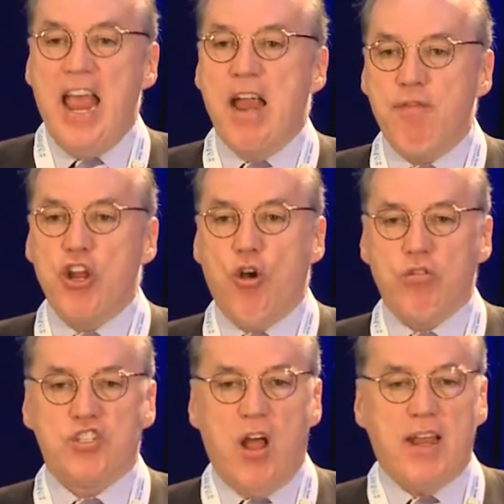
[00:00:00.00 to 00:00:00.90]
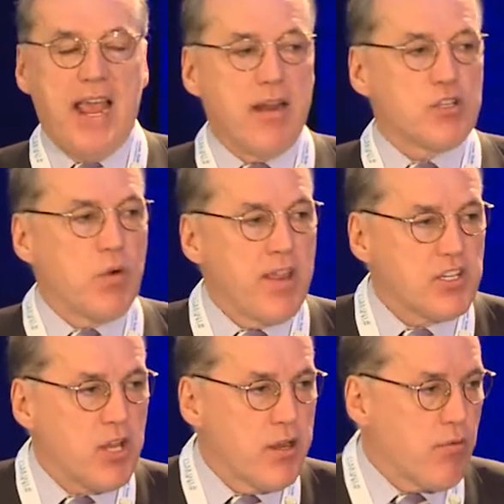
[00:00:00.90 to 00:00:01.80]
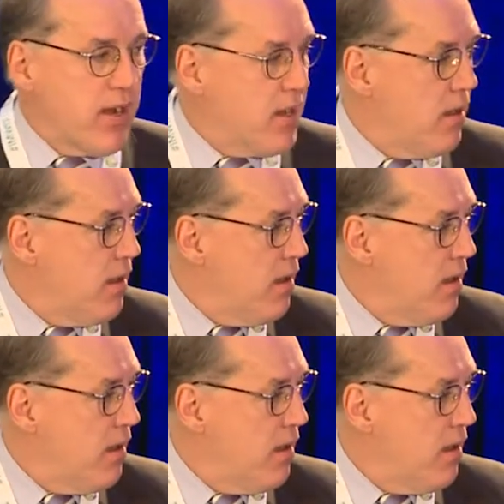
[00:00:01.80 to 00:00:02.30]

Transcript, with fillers: Every gold stock analyst, what do they sell you, Rick?